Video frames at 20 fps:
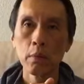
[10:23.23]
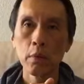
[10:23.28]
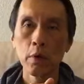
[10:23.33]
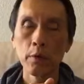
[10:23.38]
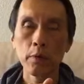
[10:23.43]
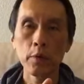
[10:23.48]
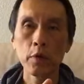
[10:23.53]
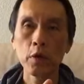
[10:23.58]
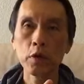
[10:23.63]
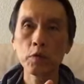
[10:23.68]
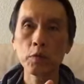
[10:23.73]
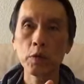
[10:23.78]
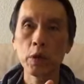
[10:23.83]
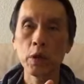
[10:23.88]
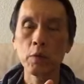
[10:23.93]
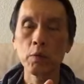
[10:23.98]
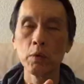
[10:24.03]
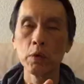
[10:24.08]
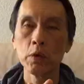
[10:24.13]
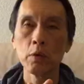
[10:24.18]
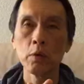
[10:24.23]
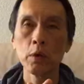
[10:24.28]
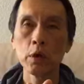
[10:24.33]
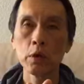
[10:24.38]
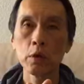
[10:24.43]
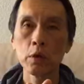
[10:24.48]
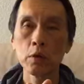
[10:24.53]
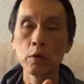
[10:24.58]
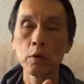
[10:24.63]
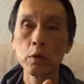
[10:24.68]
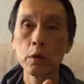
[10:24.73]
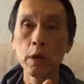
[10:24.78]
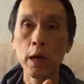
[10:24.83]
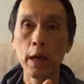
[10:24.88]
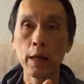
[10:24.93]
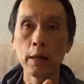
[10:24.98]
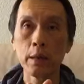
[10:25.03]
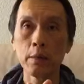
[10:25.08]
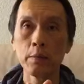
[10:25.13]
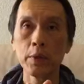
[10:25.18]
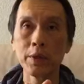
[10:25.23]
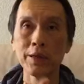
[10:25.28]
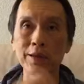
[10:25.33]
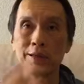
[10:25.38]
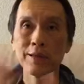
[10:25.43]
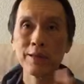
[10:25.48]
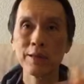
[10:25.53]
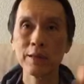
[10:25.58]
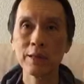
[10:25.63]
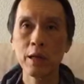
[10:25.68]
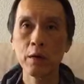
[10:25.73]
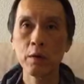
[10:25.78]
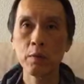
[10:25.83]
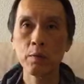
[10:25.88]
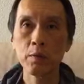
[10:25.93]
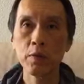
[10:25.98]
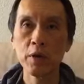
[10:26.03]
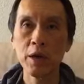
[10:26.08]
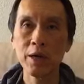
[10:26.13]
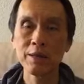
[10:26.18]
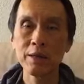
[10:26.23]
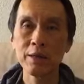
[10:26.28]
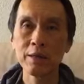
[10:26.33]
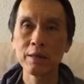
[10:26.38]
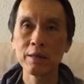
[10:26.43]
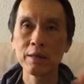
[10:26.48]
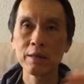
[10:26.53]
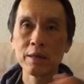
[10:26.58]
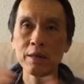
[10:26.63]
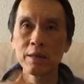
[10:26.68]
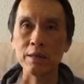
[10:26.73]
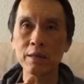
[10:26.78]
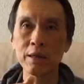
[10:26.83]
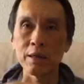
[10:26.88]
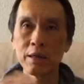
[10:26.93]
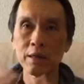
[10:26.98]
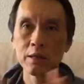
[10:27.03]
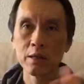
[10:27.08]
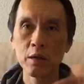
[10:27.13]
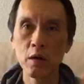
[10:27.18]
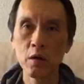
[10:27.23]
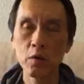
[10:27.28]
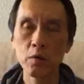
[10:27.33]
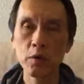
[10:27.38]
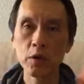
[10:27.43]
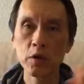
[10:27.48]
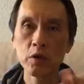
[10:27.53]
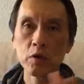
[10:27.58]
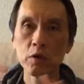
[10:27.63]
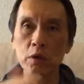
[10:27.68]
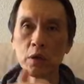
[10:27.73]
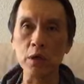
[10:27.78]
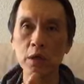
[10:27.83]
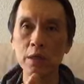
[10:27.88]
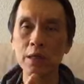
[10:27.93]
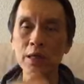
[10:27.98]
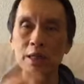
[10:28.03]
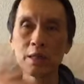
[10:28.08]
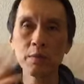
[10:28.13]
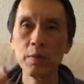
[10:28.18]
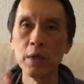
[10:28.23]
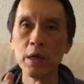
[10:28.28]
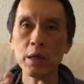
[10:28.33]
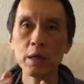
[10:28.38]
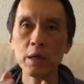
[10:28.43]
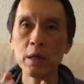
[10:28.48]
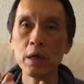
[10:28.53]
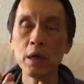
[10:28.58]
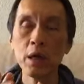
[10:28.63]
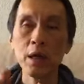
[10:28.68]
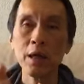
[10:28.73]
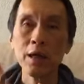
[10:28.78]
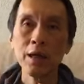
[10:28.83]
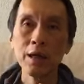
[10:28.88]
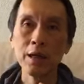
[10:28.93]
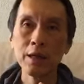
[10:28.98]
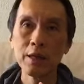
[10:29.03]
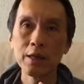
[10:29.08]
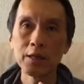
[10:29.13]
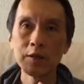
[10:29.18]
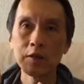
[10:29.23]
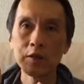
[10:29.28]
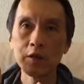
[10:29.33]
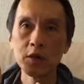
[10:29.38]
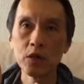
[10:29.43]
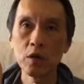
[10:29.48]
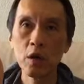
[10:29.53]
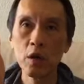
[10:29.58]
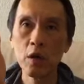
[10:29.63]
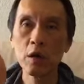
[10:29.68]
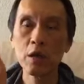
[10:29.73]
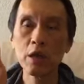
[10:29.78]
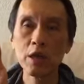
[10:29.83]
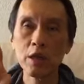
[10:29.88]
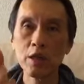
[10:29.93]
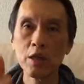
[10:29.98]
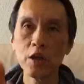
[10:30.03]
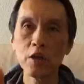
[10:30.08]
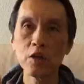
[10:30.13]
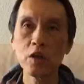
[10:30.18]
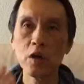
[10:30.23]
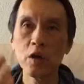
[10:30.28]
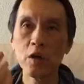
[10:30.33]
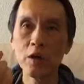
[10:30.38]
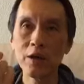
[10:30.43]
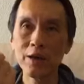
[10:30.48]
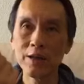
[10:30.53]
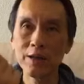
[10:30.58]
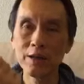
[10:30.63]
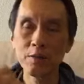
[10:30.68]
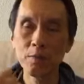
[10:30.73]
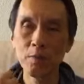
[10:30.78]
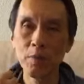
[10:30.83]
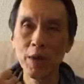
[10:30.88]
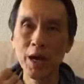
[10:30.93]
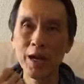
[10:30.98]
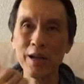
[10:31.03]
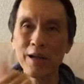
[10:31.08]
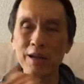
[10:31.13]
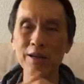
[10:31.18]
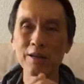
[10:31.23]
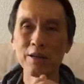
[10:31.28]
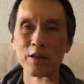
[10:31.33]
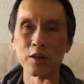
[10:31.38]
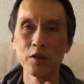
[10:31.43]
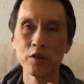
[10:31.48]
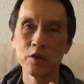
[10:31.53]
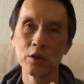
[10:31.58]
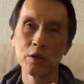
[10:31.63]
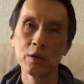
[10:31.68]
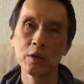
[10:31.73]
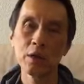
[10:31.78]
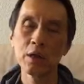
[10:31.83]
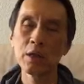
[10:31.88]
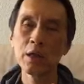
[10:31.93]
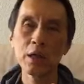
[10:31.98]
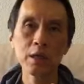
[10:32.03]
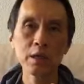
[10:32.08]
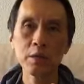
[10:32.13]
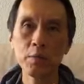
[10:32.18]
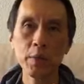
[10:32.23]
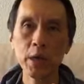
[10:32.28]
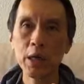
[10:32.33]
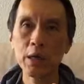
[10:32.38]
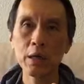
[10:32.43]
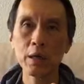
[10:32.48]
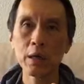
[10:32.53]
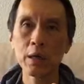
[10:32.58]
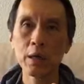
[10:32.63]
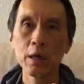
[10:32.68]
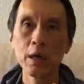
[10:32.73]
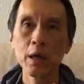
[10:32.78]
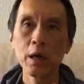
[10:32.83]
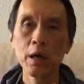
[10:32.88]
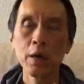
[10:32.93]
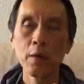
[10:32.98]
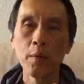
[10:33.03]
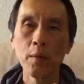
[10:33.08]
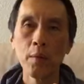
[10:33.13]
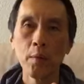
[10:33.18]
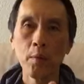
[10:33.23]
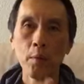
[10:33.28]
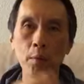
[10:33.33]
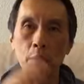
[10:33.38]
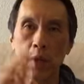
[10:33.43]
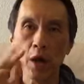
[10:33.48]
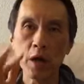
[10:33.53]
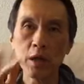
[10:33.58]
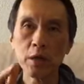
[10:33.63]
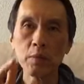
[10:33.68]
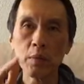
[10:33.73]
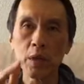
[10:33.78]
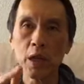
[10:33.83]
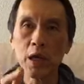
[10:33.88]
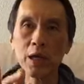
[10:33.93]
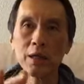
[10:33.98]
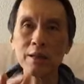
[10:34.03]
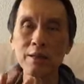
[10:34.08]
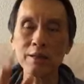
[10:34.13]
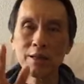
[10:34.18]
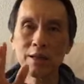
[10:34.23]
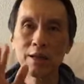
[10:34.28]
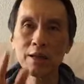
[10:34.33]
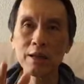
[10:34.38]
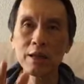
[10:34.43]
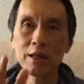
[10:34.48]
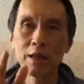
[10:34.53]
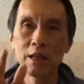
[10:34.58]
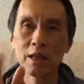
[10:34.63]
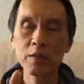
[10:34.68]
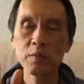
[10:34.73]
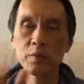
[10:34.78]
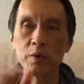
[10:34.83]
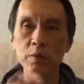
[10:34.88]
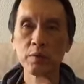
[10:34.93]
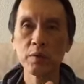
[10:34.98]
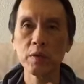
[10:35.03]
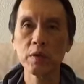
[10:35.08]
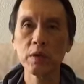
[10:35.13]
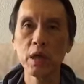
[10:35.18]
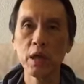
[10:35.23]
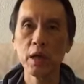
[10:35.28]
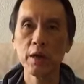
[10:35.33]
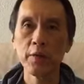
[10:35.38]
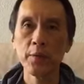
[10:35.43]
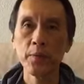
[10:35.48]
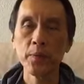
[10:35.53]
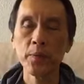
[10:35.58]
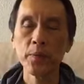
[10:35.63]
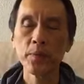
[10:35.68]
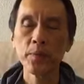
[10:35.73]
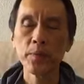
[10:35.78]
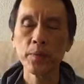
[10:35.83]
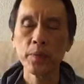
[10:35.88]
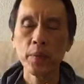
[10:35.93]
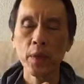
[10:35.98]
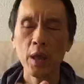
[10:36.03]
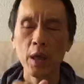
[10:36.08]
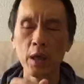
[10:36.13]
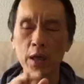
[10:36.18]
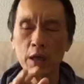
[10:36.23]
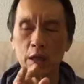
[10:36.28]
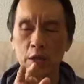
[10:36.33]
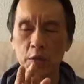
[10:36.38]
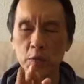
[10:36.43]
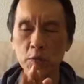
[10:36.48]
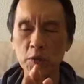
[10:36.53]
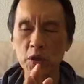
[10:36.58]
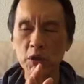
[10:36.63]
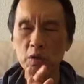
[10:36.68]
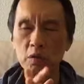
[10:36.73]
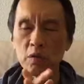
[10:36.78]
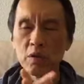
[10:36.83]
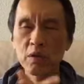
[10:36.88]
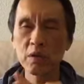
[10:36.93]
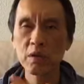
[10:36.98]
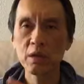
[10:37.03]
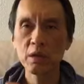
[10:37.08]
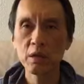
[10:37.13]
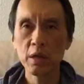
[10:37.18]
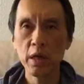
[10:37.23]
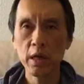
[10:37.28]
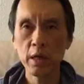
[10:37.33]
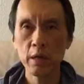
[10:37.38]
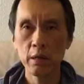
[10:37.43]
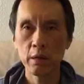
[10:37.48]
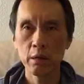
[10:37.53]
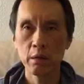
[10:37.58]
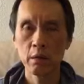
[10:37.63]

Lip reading: Of course we don't want to do that, because this is our brother and sister. It's all Wing Chunner. It doesn't matter it is your lineage or it is my lineage. It doesn't matter. Bottom line, 30 years from today, is Wing Chun still there?